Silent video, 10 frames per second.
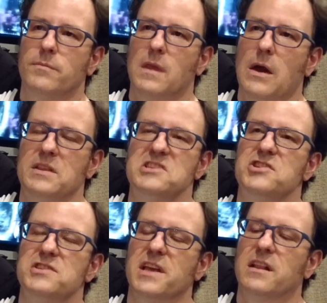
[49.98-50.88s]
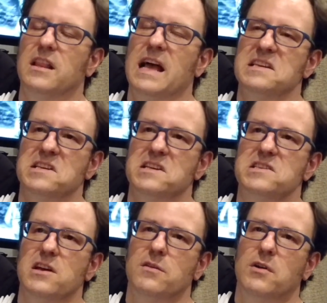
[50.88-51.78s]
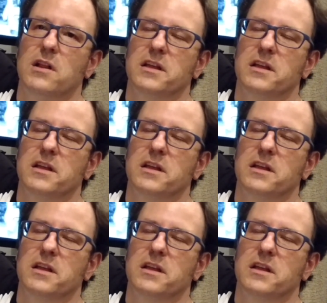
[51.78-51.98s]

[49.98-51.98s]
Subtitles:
And this is just like classic Sun Ra,